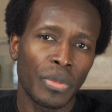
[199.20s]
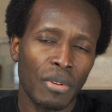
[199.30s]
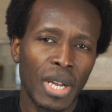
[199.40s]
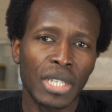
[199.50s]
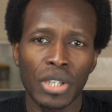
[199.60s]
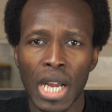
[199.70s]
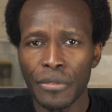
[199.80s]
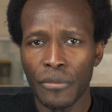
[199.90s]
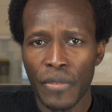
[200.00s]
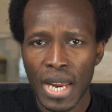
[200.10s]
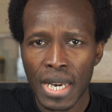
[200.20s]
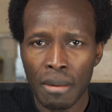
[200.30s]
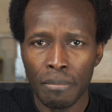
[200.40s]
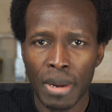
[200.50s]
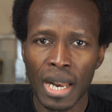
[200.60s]
Right? So you have to find
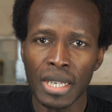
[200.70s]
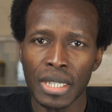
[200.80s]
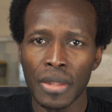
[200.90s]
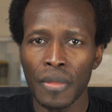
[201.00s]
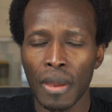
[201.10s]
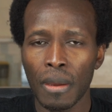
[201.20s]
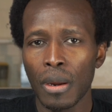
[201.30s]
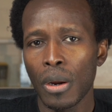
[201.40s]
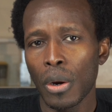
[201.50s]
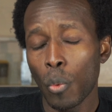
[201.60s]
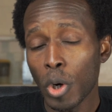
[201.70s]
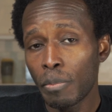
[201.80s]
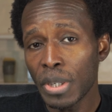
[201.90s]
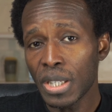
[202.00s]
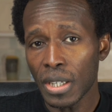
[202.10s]
a balance in there.
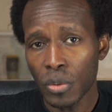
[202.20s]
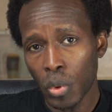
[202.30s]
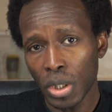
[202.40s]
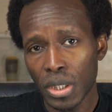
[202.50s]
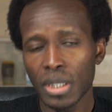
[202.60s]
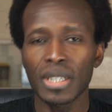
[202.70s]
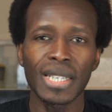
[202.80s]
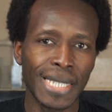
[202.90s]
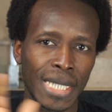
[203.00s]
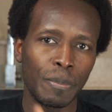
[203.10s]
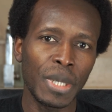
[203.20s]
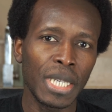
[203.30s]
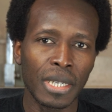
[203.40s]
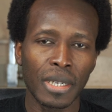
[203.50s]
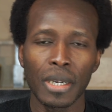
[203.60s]
What business wants is
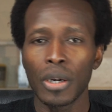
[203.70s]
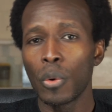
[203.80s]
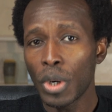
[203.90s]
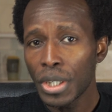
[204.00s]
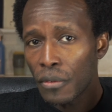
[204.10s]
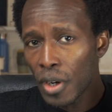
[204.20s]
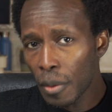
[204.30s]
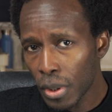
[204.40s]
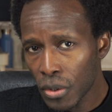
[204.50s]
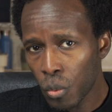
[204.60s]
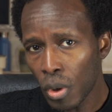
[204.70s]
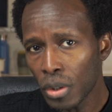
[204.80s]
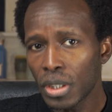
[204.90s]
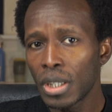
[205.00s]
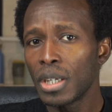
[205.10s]
speed. What developers
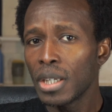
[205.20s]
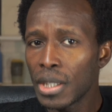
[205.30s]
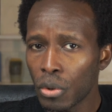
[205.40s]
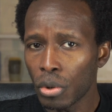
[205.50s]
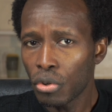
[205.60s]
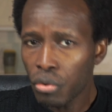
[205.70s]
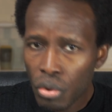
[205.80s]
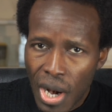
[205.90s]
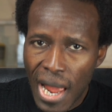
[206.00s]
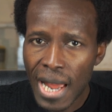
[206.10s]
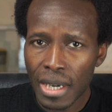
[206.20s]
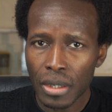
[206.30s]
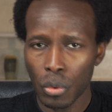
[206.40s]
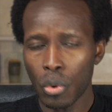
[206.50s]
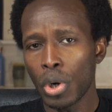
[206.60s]
want is control
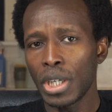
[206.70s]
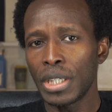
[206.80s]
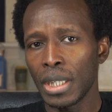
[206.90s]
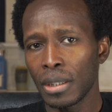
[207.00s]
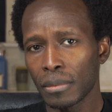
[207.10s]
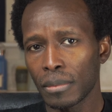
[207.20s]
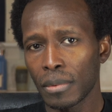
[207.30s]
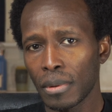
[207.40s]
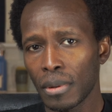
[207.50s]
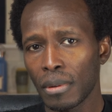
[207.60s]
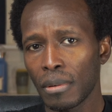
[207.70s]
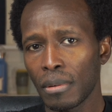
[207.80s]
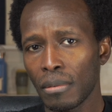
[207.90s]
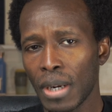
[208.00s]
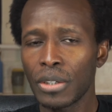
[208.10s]
and quality.
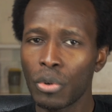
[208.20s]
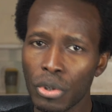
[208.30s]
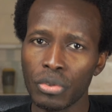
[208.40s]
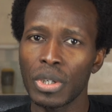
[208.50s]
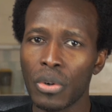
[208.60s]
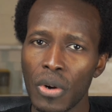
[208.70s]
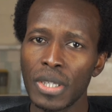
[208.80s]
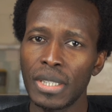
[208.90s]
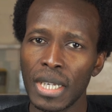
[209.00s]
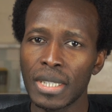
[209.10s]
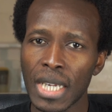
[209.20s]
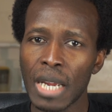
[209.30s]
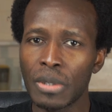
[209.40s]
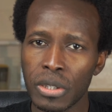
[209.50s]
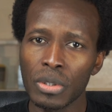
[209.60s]
Right? Control and quality takes
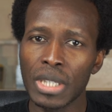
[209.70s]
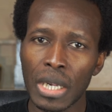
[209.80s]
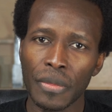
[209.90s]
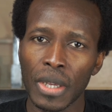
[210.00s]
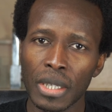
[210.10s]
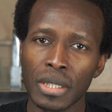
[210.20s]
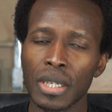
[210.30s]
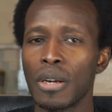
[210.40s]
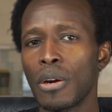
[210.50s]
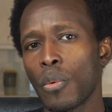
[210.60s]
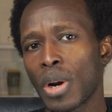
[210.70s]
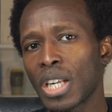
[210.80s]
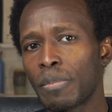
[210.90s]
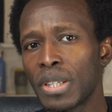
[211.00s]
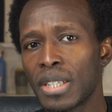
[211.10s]
time, slows down things,
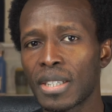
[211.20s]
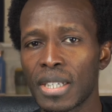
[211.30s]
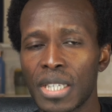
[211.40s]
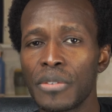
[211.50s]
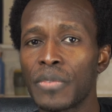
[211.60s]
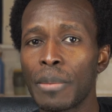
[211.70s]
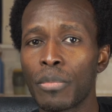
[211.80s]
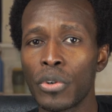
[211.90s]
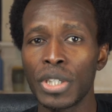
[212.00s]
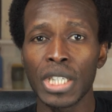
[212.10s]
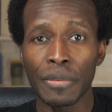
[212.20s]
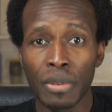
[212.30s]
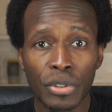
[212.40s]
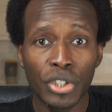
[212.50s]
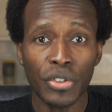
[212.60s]
whereas business are seeing vibe coding, they've
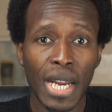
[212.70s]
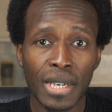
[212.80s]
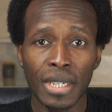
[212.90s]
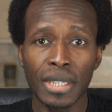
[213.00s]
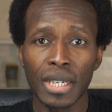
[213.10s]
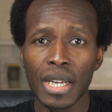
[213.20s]
even tried it,